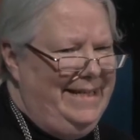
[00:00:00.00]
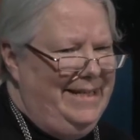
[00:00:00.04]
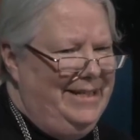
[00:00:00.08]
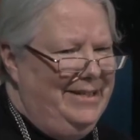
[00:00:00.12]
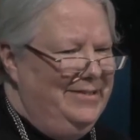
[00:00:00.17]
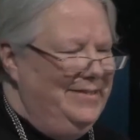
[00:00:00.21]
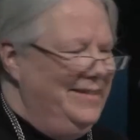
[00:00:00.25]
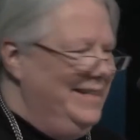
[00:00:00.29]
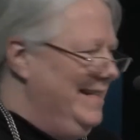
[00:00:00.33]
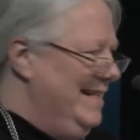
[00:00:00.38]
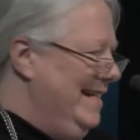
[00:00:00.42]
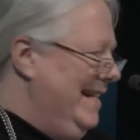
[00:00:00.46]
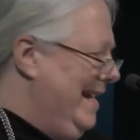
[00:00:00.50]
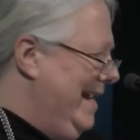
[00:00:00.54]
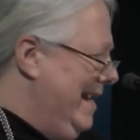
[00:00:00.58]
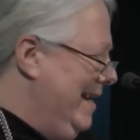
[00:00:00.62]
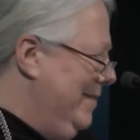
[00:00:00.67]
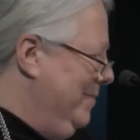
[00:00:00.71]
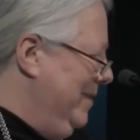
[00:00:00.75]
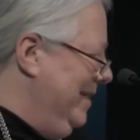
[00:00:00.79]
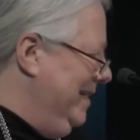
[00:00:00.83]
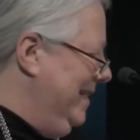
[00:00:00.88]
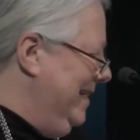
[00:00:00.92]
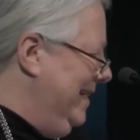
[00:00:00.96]
here in
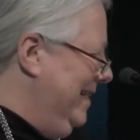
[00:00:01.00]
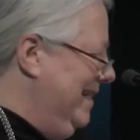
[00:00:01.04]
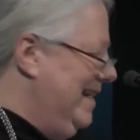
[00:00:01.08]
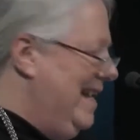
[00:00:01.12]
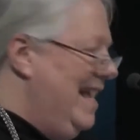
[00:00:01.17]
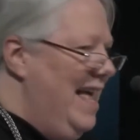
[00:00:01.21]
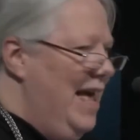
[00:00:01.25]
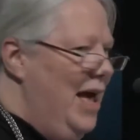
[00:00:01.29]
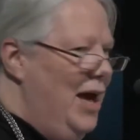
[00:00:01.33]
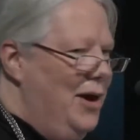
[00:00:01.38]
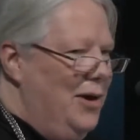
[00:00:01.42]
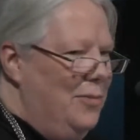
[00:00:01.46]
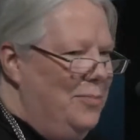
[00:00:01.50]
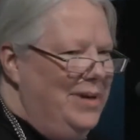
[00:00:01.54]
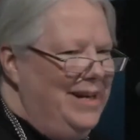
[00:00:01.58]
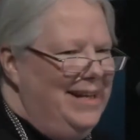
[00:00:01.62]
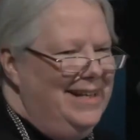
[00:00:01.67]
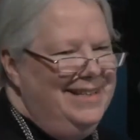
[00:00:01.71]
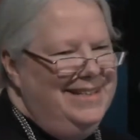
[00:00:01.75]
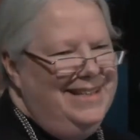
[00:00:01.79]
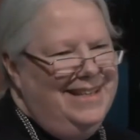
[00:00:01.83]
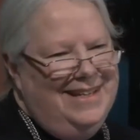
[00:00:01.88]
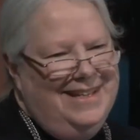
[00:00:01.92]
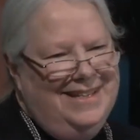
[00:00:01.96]
Hamilton. But I'll
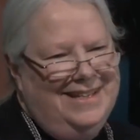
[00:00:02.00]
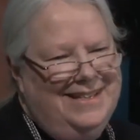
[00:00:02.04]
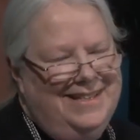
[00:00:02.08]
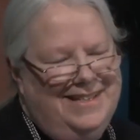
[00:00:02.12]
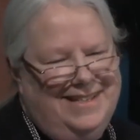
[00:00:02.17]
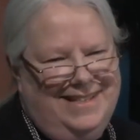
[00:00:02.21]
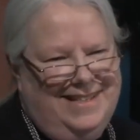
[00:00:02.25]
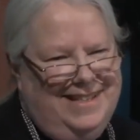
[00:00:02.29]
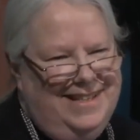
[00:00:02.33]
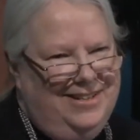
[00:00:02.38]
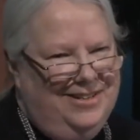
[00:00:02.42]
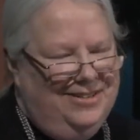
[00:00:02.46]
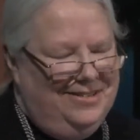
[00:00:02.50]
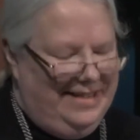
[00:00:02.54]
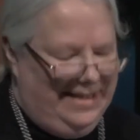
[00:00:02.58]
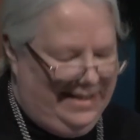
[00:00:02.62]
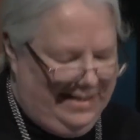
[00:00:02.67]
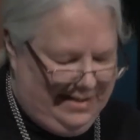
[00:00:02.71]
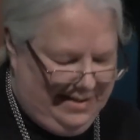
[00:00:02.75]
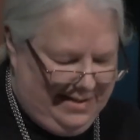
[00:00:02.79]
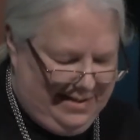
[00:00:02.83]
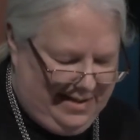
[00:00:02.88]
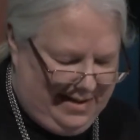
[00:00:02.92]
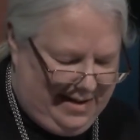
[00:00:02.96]
tell you a
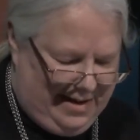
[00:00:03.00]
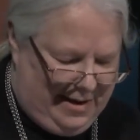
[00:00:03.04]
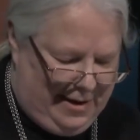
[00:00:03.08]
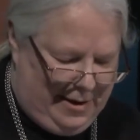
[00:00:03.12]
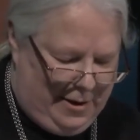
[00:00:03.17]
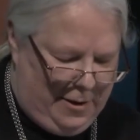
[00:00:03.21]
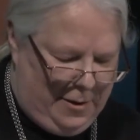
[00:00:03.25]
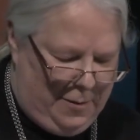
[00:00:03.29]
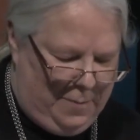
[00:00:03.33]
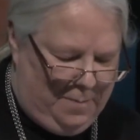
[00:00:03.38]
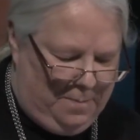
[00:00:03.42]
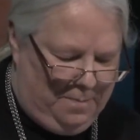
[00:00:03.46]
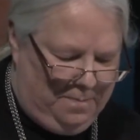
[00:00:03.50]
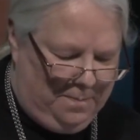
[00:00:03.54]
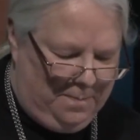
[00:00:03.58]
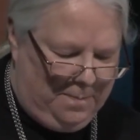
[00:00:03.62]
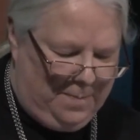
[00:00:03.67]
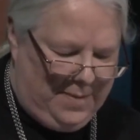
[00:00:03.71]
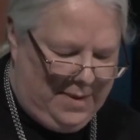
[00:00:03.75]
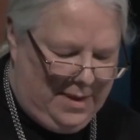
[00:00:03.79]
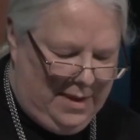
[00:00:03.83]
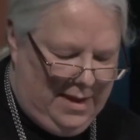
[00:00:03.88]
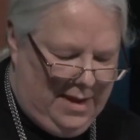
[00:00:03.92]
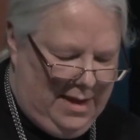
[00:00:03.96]
secret. Um,
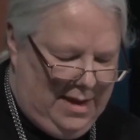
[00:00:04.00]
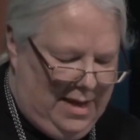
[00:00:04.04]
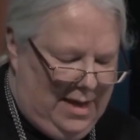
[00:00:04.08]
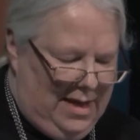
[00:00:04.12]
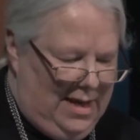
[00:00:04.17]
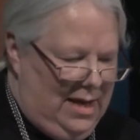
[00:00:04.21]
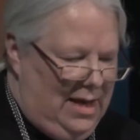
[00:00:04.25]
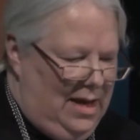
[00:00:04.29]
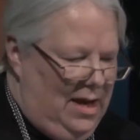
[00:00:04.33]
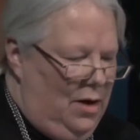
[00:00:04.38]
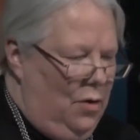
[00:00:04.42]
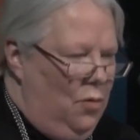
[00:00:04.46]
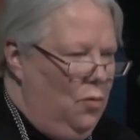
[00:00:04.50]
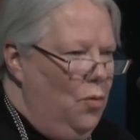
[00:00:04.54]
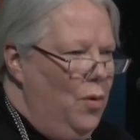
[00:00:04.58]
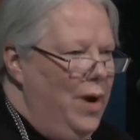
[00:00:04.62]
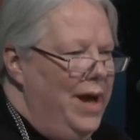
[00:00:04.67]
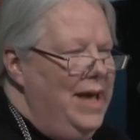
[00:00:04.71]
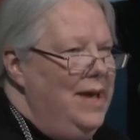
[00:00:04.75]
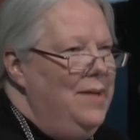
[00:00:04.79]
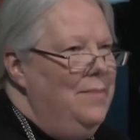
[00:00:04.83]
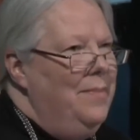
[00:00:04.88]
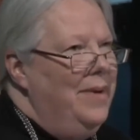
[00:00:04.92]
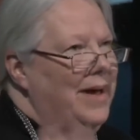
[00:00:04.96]

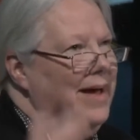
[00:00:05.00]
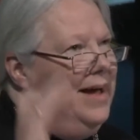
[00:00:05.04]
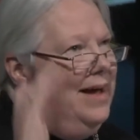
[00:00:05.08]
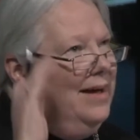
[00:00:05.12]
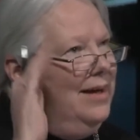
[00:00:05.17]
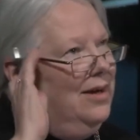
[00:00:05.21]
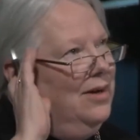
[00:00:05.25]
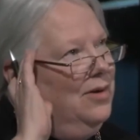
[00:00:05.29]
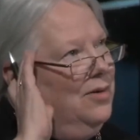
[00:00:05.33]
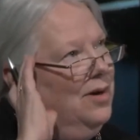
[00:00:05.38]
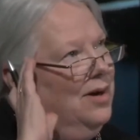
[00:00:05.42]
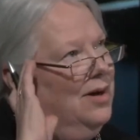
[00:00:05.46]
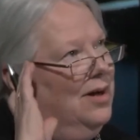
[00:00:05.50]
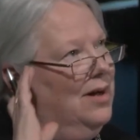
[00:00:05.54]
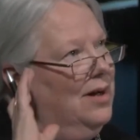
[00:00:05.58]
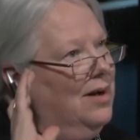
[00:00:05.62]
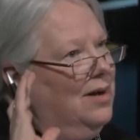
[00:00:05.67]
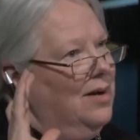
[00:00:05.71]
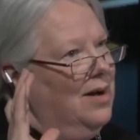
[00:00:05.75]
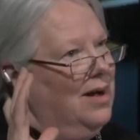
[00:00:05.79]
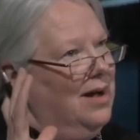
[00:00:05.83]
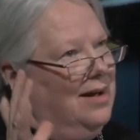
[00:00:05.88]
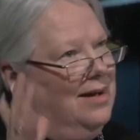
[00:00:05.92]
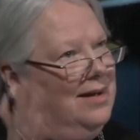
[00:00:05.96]
way back
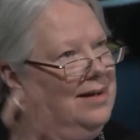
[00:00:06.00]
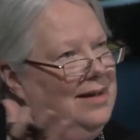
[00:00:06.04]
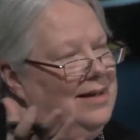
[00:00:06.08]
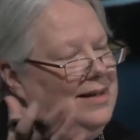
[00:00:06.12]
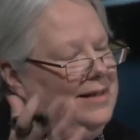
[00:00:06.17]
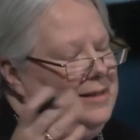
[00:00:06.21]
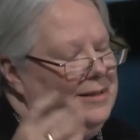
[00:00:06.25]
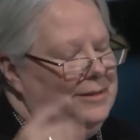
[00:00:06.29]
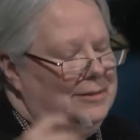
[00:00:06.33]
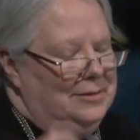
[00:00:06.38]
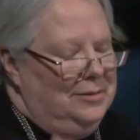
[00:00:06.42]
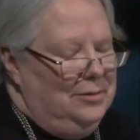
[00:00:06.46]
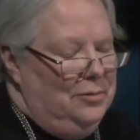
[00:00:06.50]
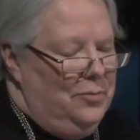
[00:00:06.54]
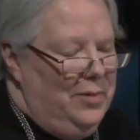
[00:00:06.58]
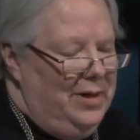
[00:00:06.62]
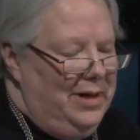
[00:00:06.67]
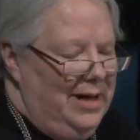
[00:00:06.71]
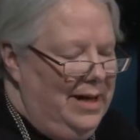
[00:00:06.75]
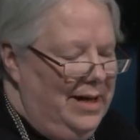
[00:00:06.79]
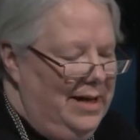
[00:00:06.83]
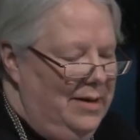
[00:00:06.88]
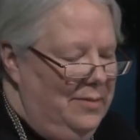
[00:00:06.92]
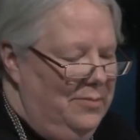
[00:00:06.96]
uh,
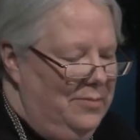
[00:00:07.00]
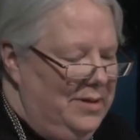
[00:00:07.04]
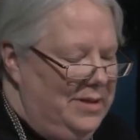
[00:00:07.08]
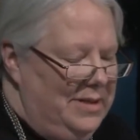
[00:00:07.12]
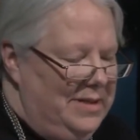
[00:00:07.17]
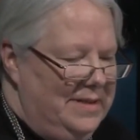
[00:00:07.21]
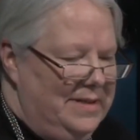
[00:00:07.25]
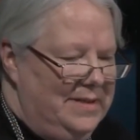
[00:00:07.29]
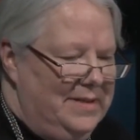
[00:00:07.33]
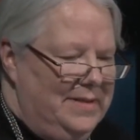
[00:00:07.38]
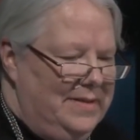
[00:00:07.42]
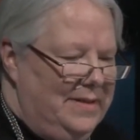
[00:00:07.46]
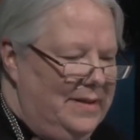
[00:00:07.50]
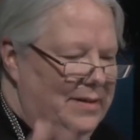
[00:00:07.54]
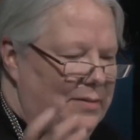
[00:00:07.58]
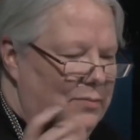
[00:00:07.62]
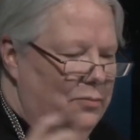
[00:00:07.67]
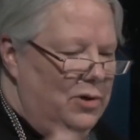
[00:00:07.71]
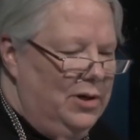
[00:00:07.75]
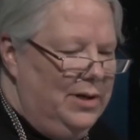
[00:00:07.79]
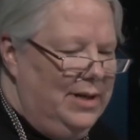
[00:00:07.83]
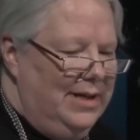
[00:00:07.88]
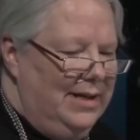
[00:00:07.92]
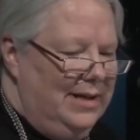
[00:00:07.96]
when I was uh,
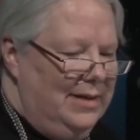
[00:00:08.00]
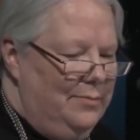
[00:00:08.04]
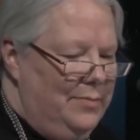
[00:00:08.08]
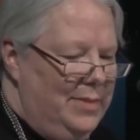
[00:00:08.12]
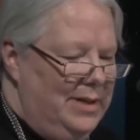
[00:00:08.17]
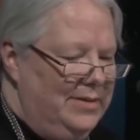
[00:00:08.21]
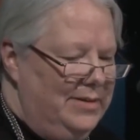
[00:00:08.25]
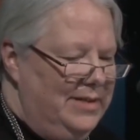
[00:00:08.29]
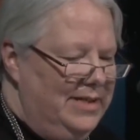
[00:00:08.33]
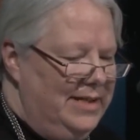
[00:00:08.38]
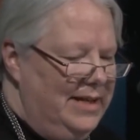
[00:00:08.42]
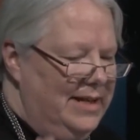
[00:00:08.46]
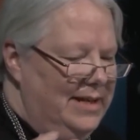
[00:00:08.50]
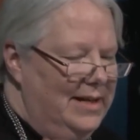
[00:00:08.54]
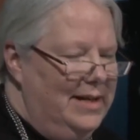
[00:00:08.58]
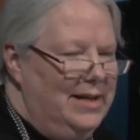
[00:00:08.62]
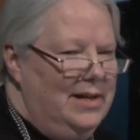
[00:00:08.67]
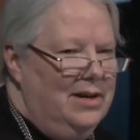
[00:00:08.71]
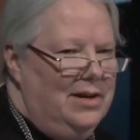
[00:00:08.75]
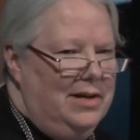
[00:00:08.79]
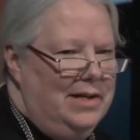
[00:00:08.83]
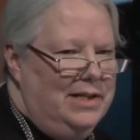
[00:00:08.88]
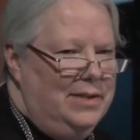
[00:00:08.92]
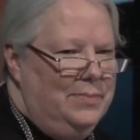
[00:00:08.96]
working at Mount Sinai
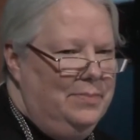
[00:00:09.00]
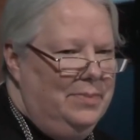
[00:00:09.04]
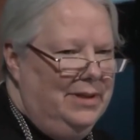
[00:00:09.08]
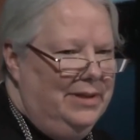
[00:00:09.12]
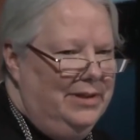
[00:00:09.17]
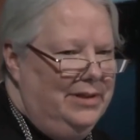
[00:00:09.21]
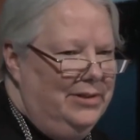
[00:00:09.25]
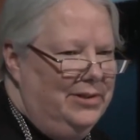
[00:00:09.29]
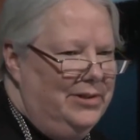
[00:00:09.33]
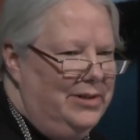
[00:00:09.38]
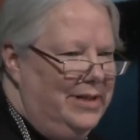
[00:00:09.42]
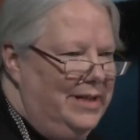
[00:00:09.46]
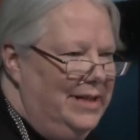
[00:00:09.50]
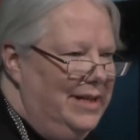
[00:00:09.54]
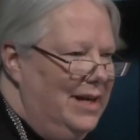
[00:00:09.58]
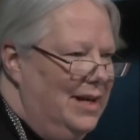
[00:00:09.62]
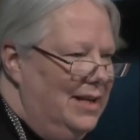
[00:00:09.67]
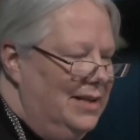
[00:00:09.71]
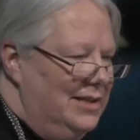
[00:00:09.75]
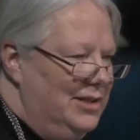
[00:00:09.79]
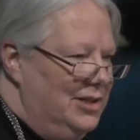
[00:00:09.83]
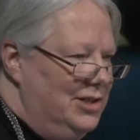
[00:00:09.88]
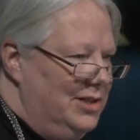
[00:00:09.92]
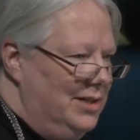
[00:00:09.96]
Hospital in
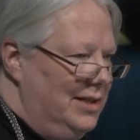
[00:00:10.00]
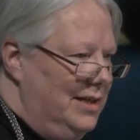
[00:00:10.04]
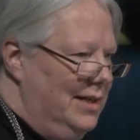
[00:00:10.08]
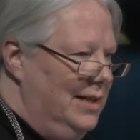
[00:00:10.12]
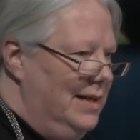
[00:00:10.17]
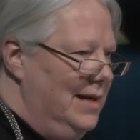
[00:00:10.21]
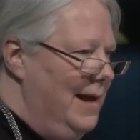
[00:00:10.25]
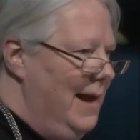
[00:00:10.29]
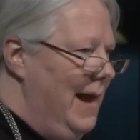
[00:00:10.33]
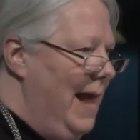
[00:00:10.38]
audiology,